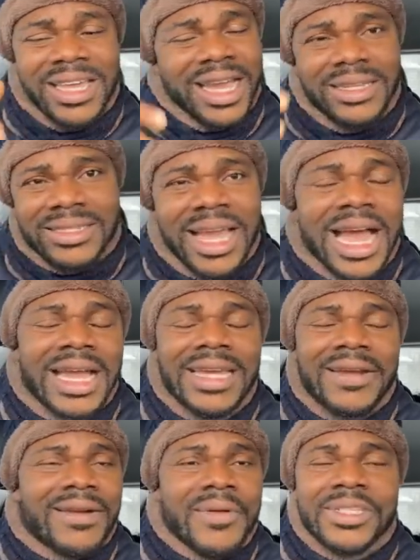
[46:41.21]
You got to start
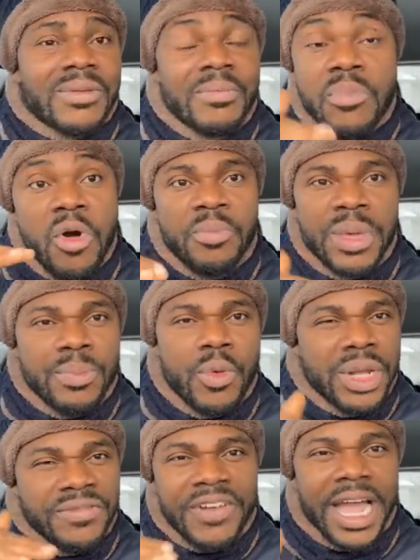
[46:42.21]
hanging around with some more
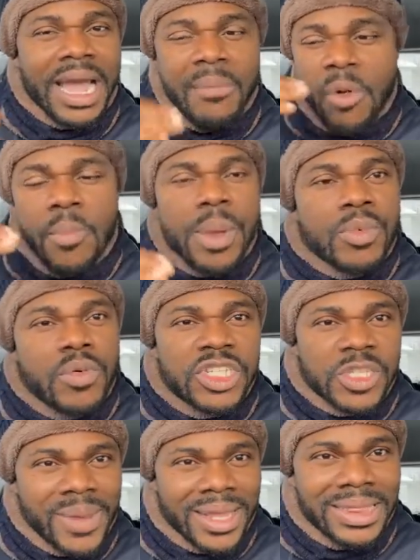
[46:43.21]
people with fire, more people
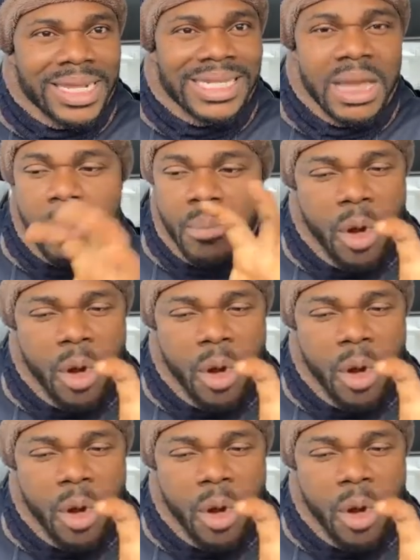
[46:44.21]
with smartness,